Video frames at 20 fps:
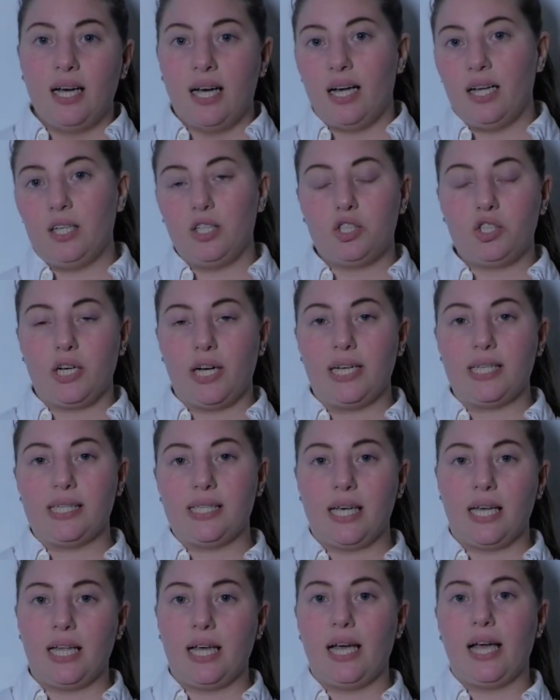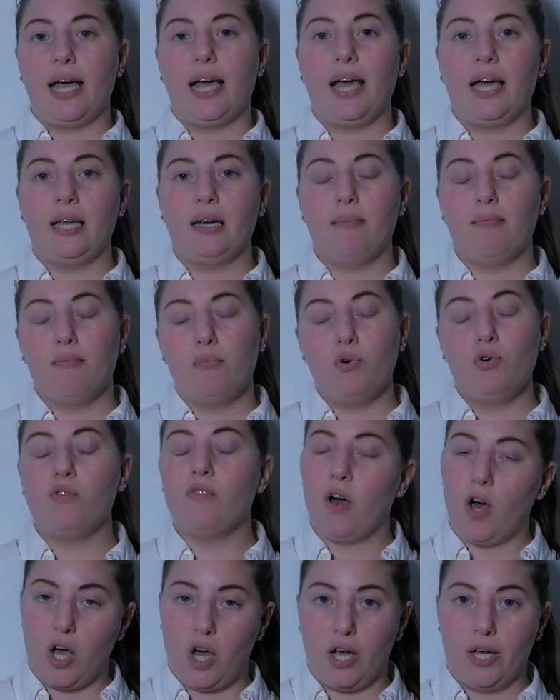I'll just try and sell it and move
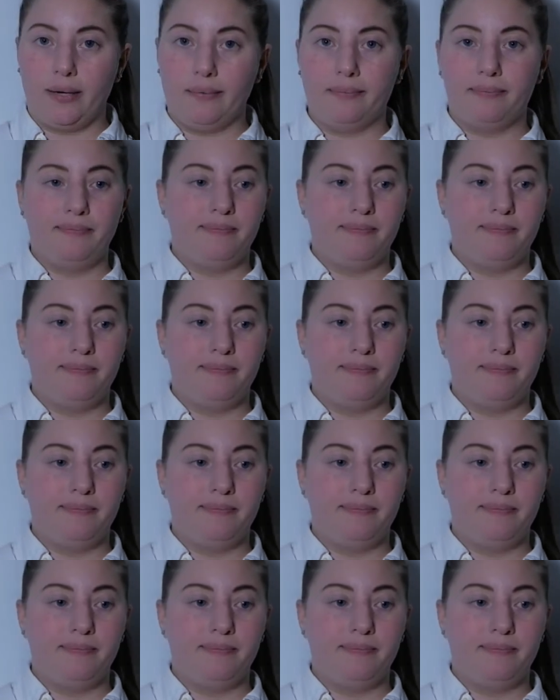on.